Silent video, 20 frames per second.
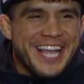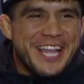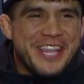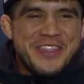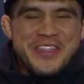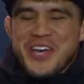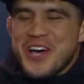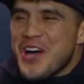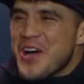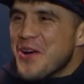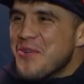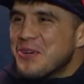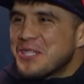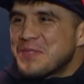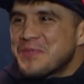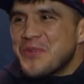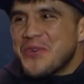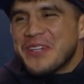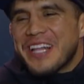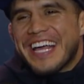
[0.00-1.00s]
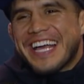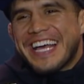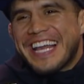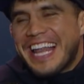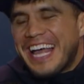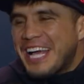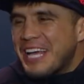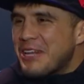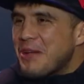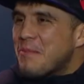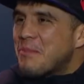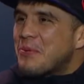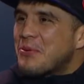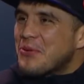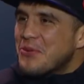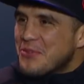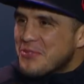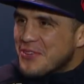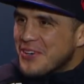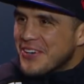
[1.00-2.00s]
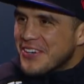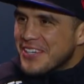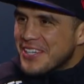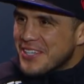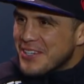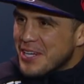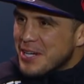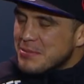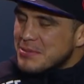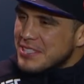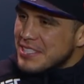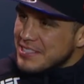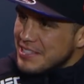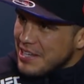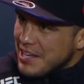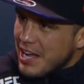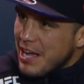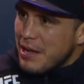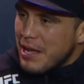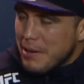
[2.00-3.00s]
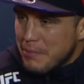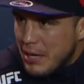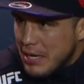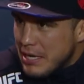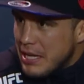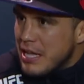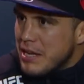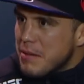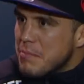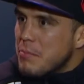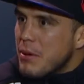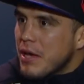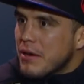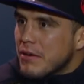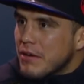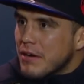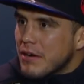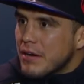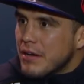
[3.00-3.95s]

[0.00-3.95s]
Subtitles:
No, it was more like an approval. You know what I'm saying? Like, am I getting better?